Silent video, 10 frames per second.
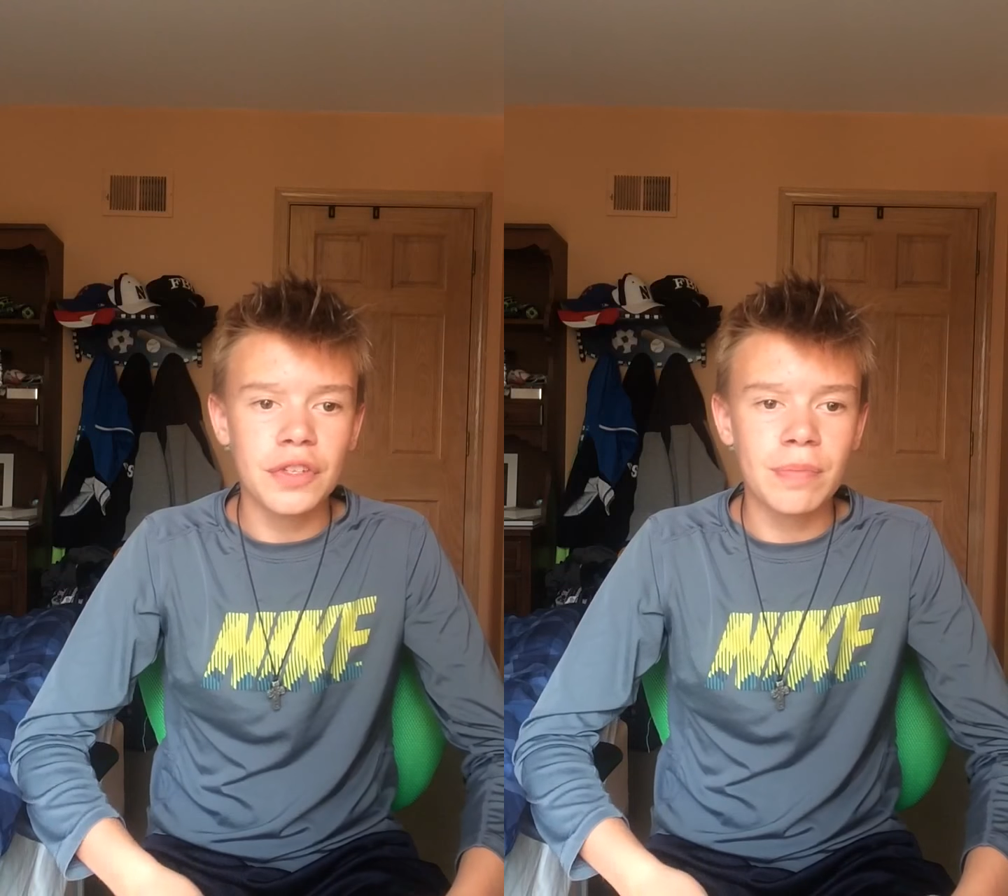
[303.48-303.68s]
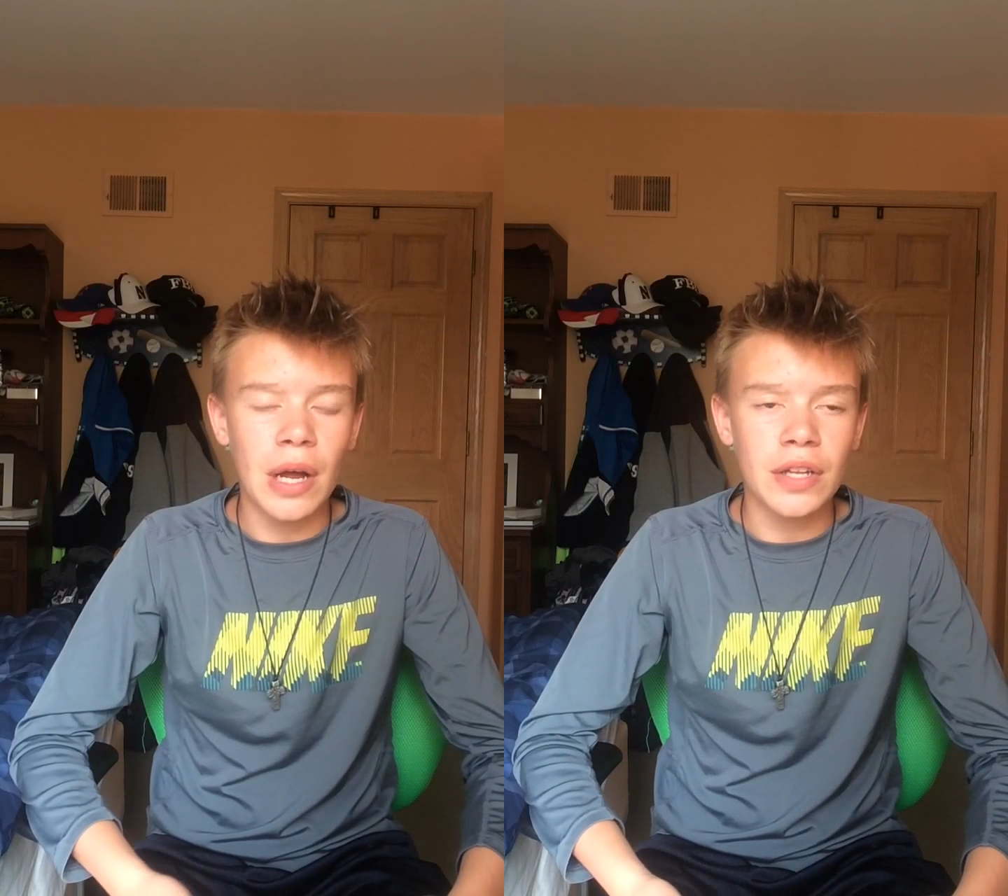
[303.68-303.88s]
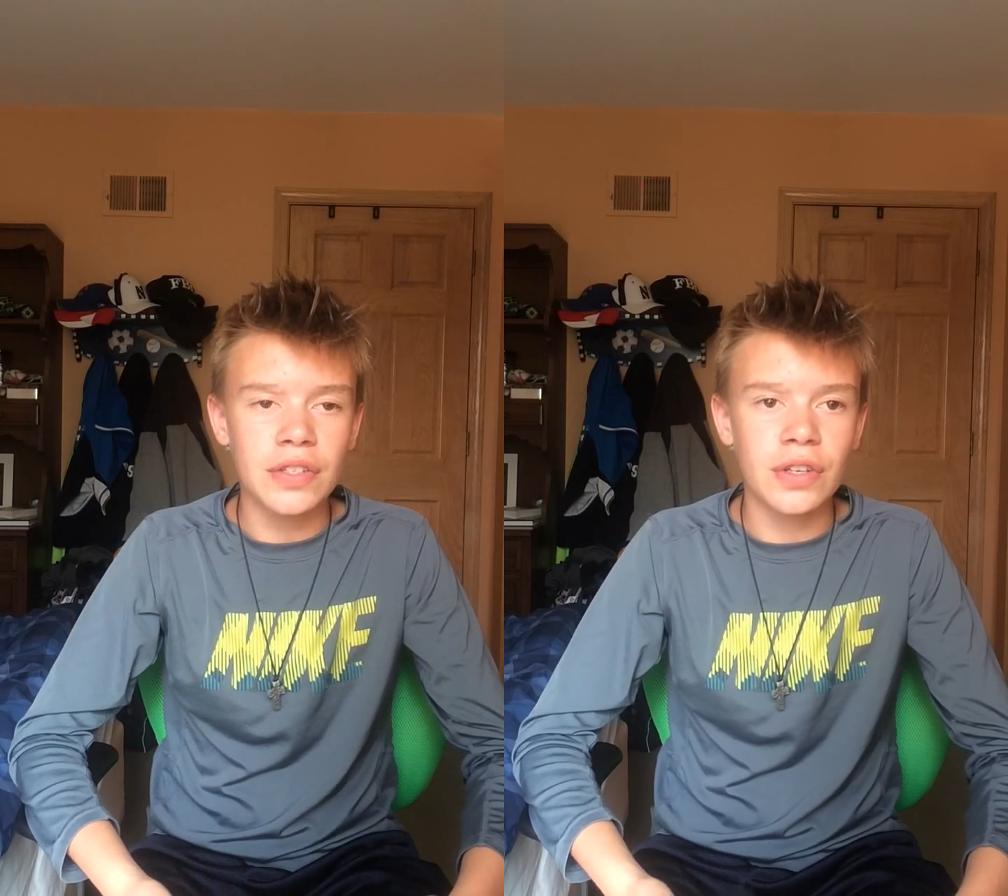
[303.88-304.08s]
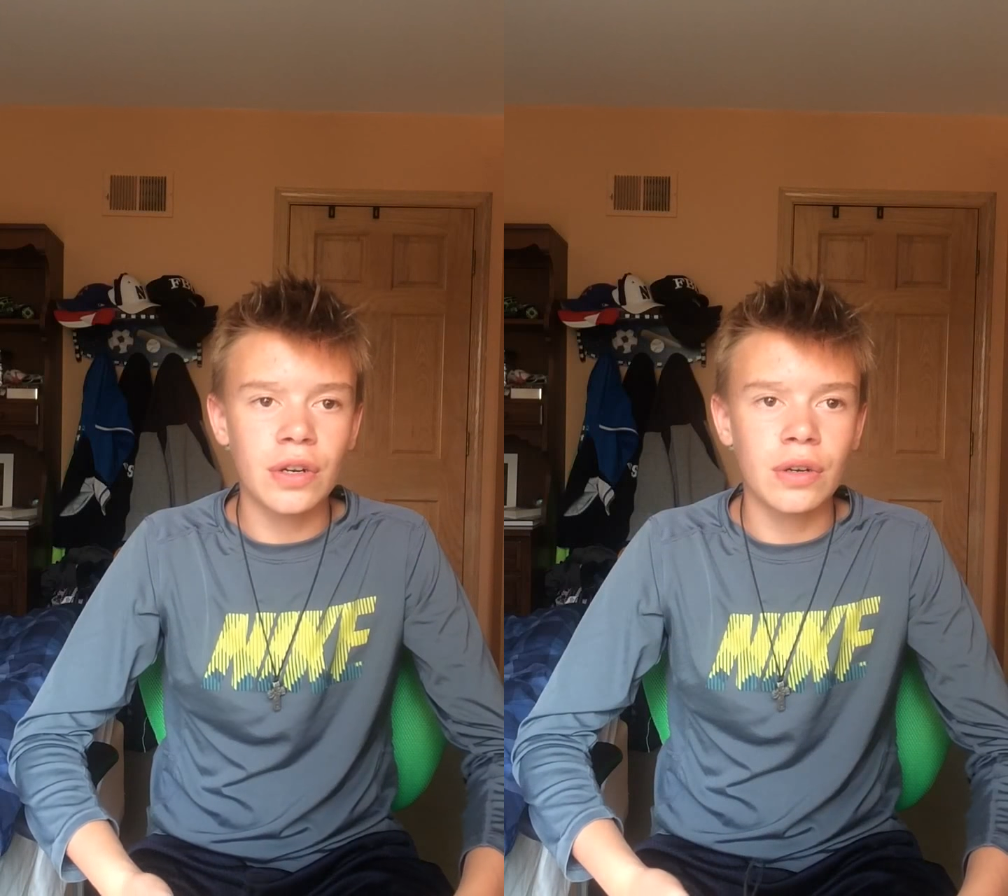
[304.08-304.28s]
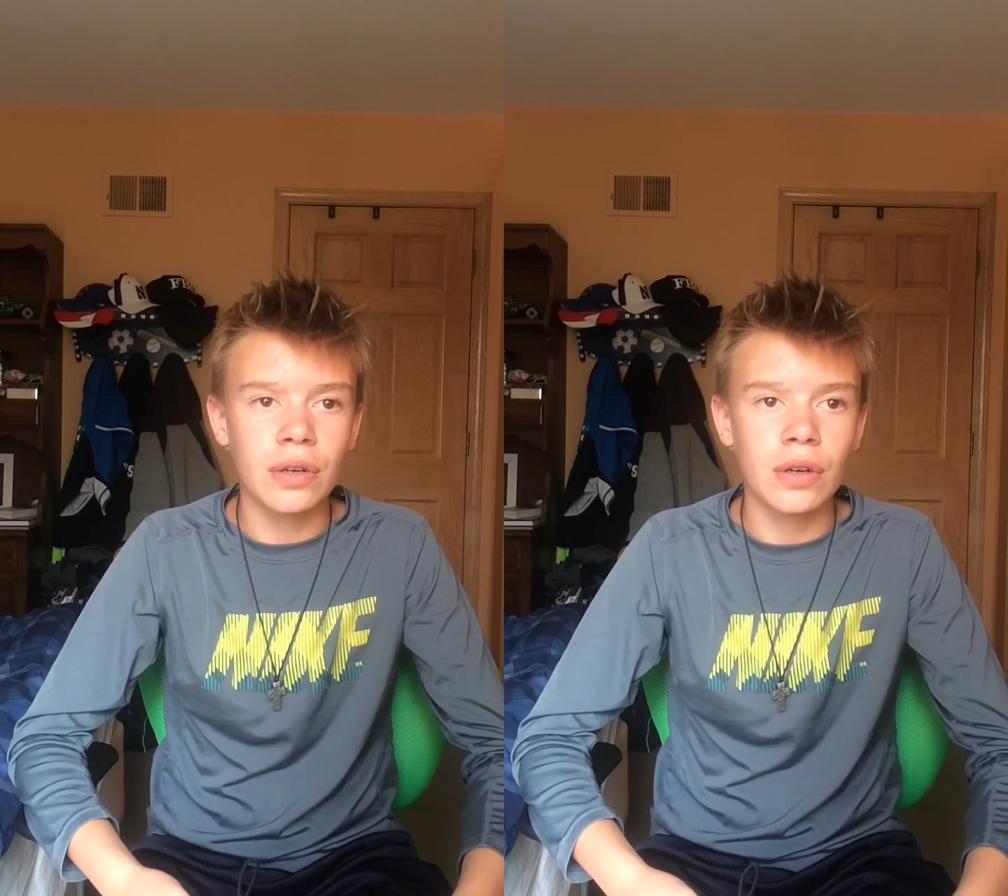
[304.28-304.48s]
to sponsor,